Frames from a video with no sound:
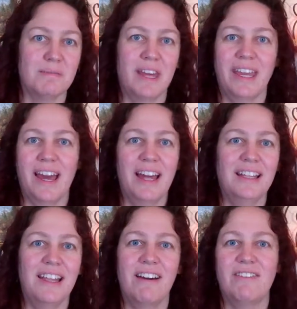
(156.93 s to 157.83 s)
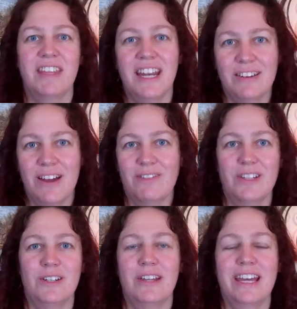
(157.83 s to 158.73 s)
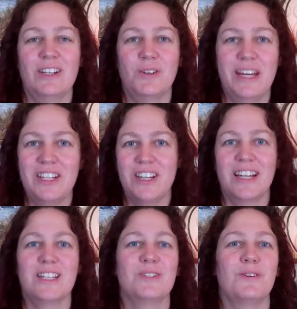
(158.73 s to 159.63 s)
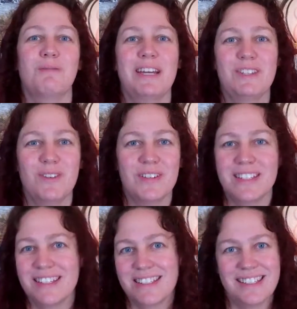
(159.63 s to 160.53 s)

Like, I love that I don't have to trade chickens for my services,